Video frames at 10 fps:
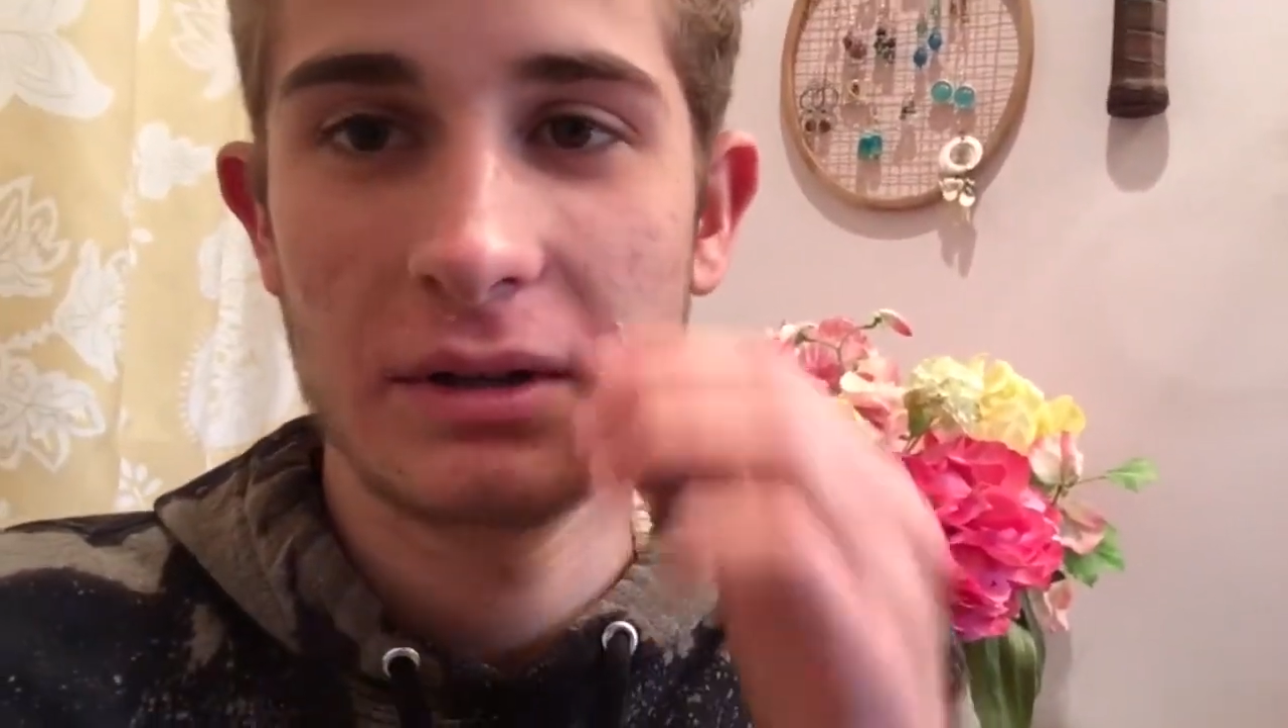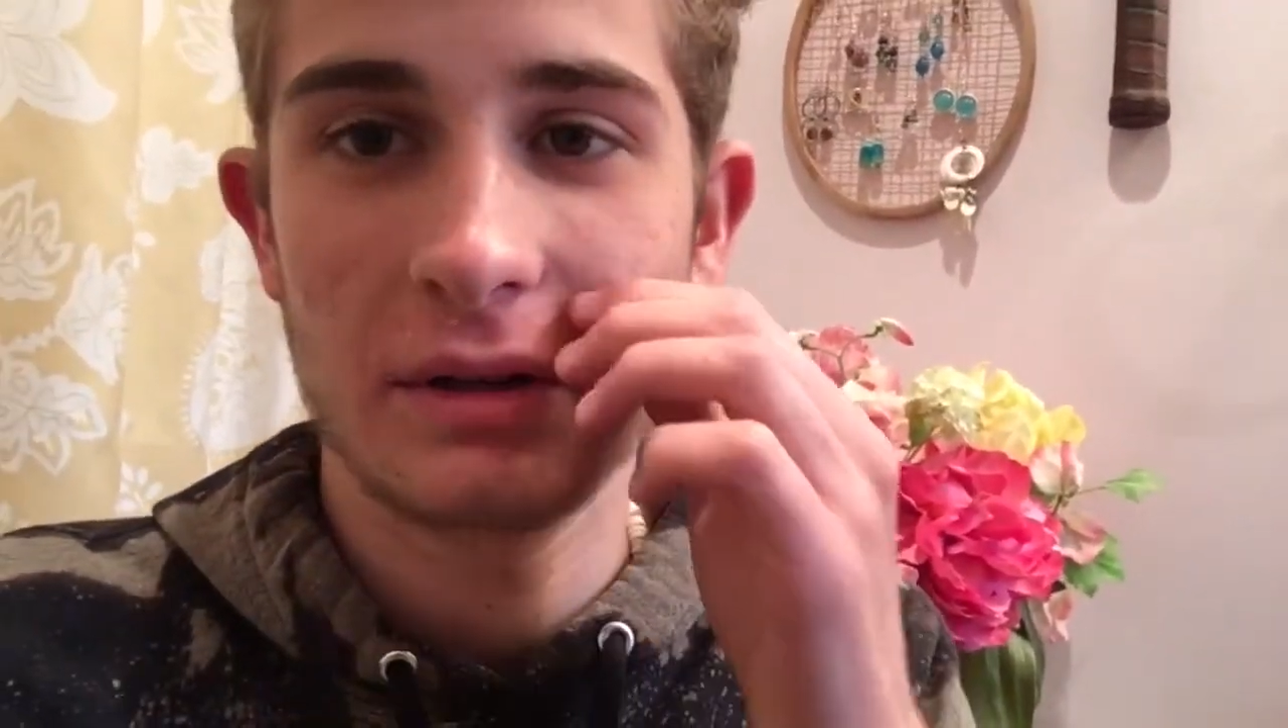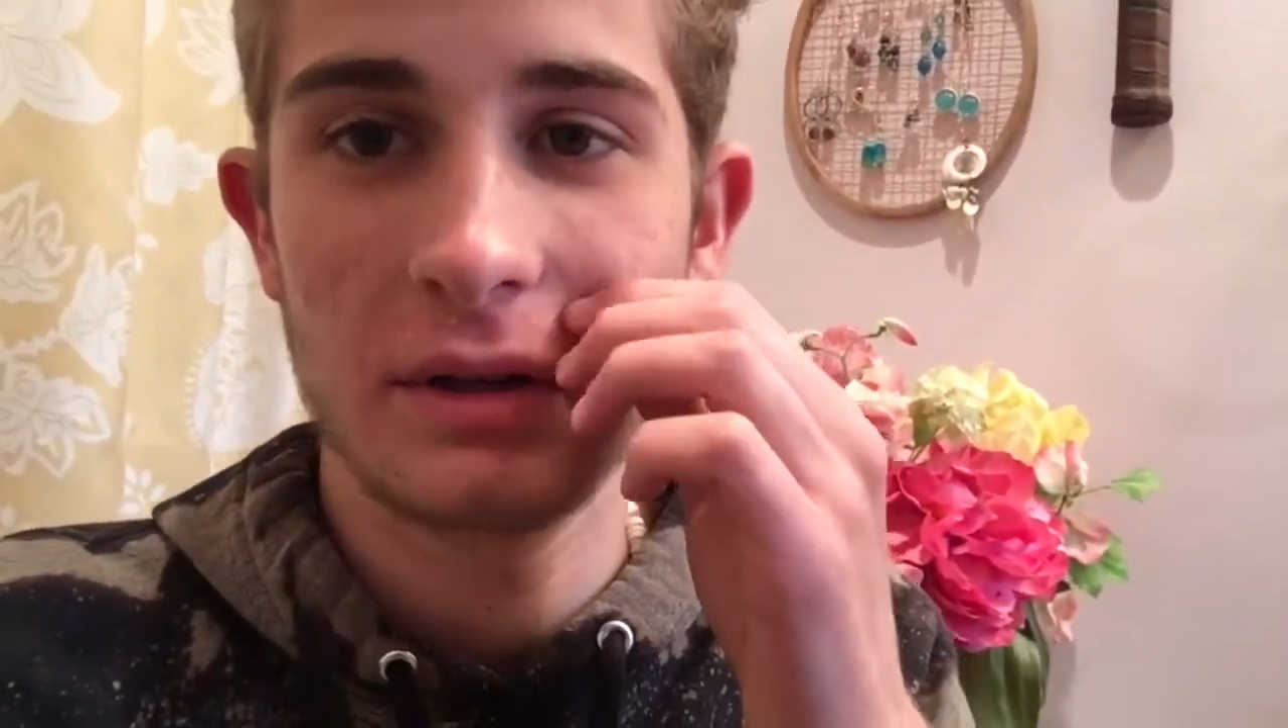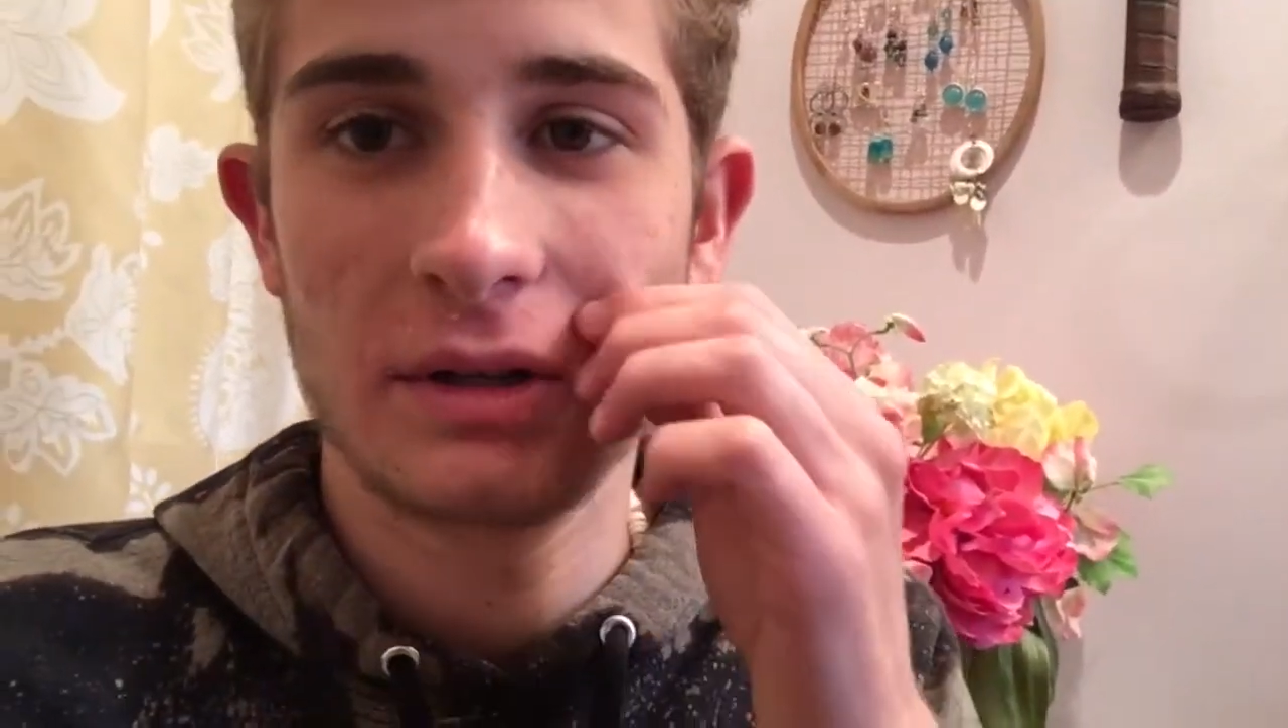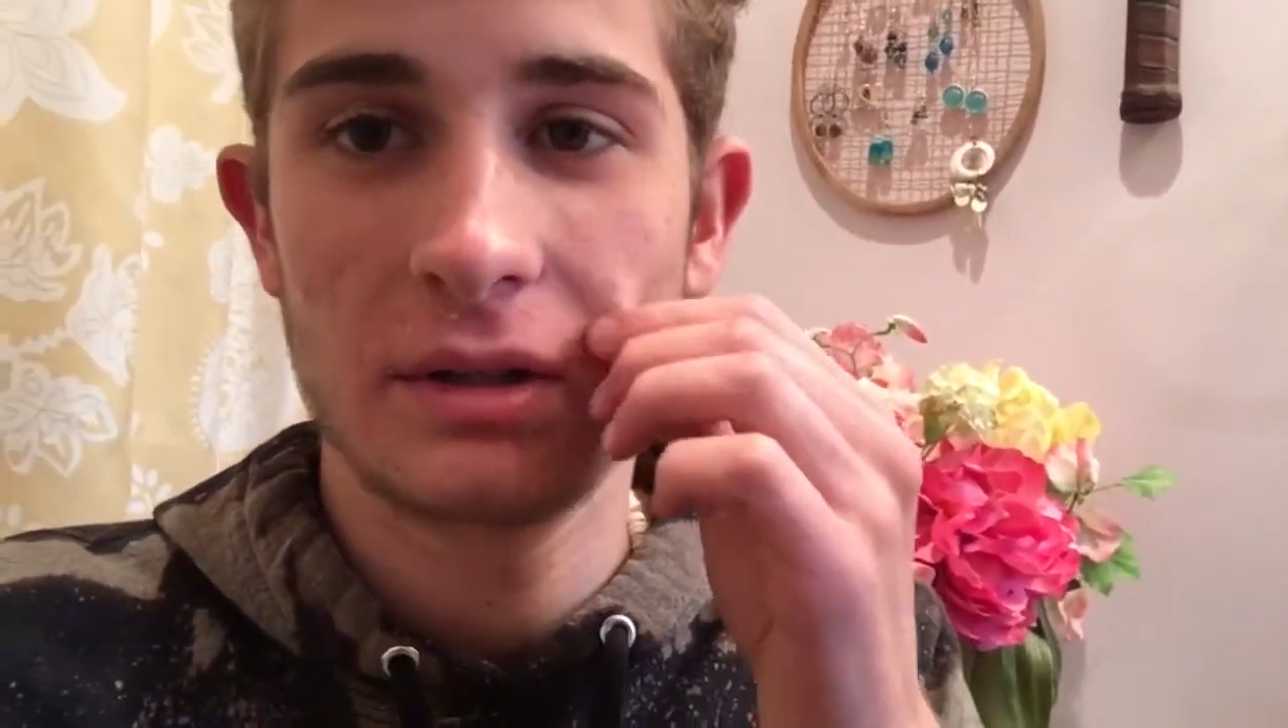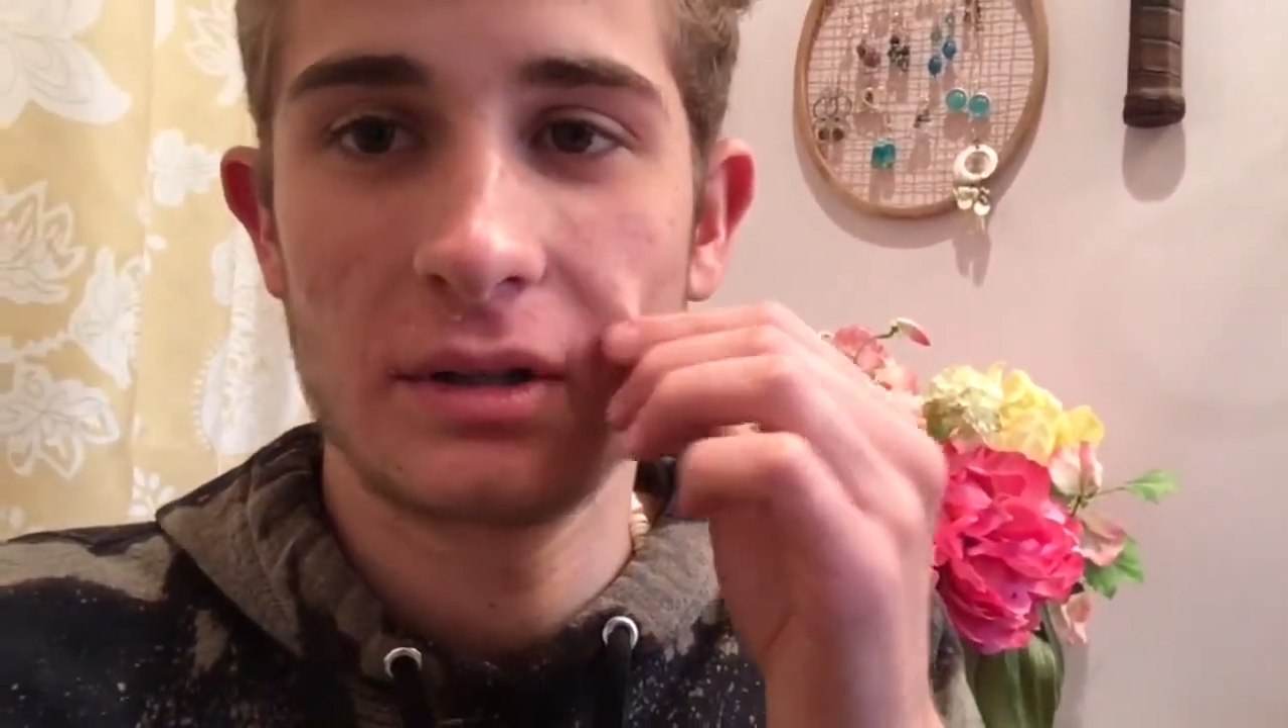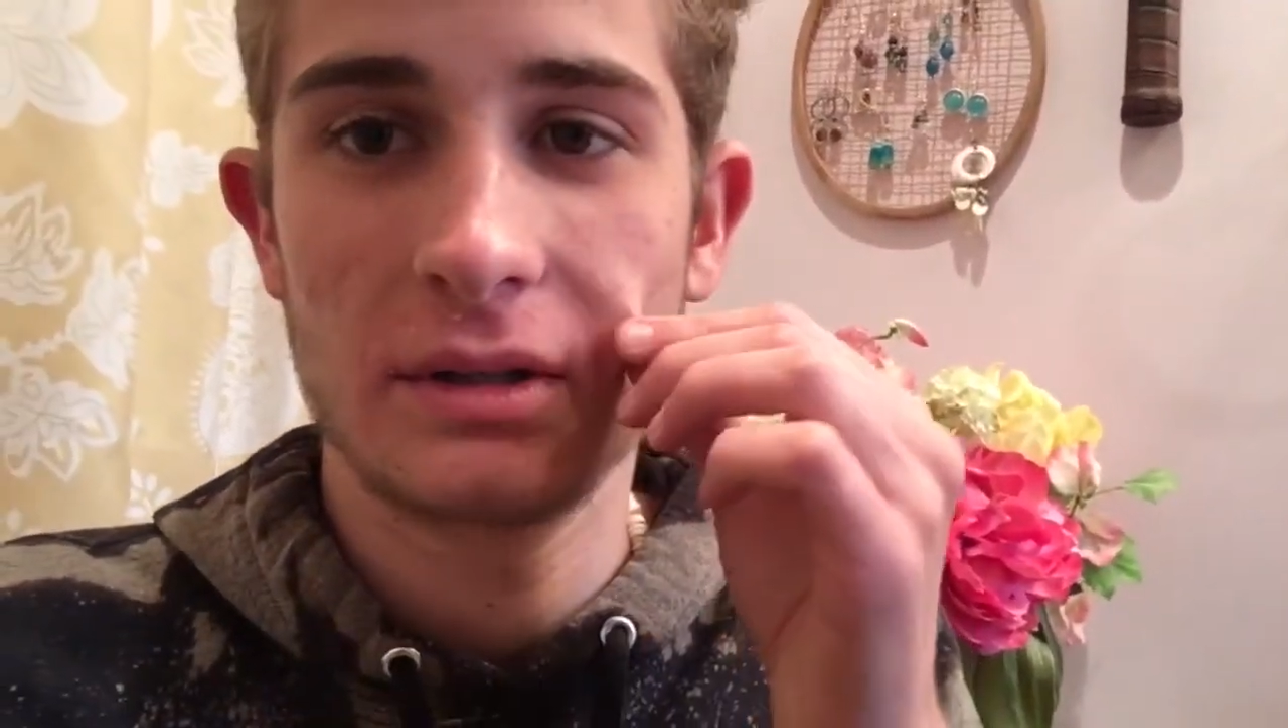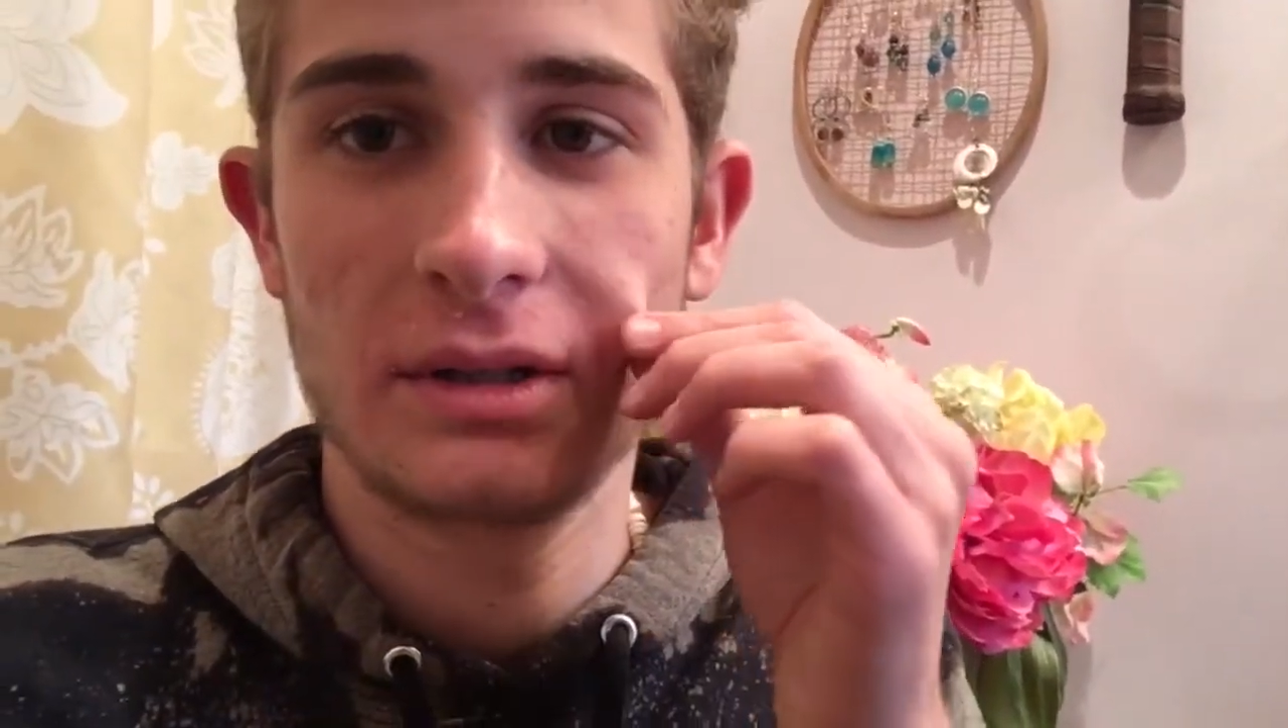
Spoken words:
gosh.